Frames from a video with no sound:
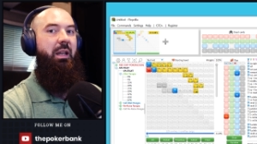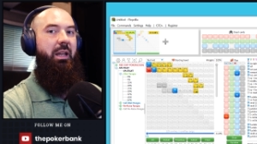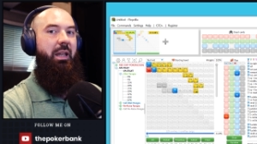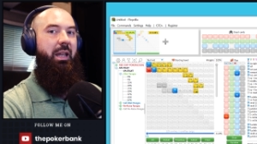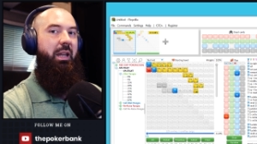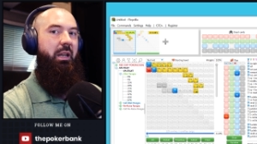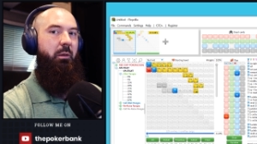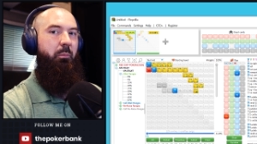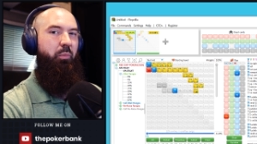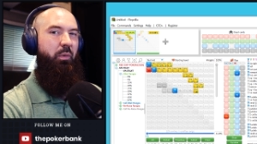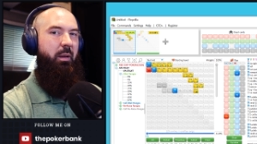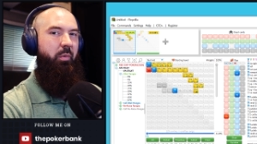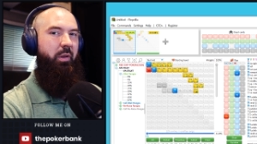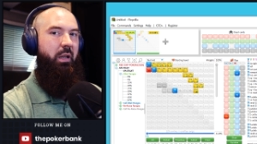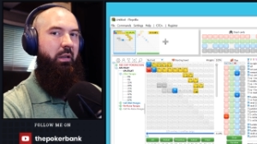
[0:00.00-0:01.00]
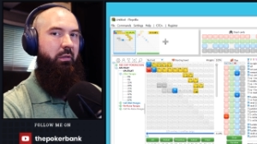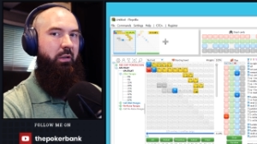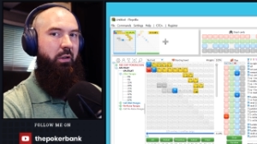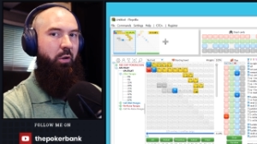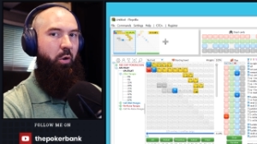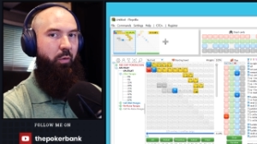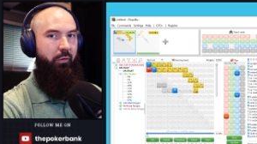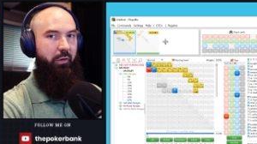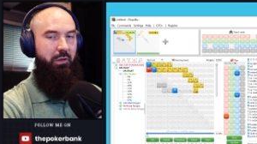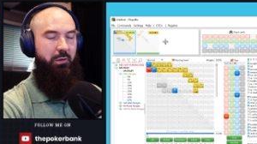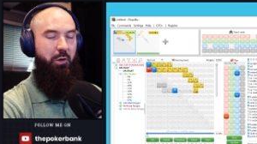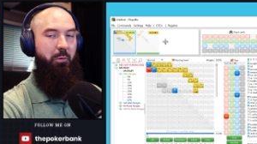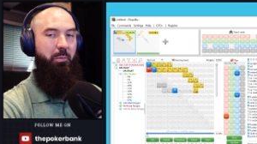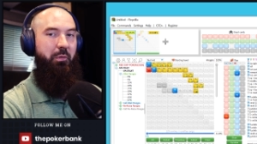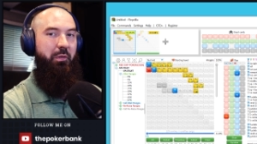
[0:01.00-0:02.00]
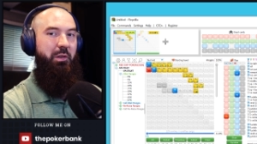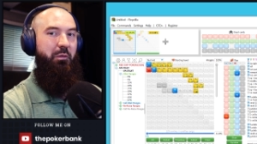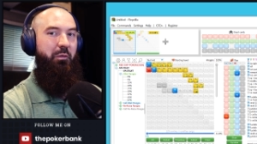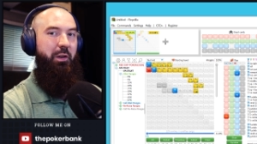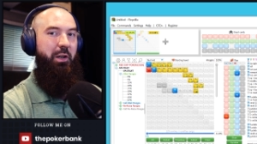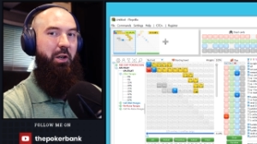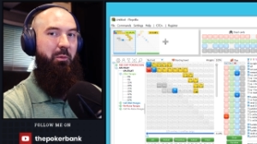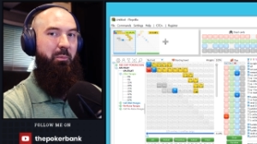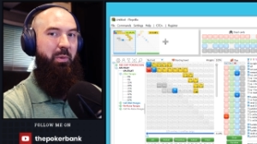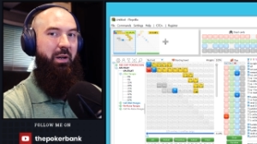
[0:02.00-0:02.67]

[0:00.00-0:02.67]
and probably a little over the scope of this video,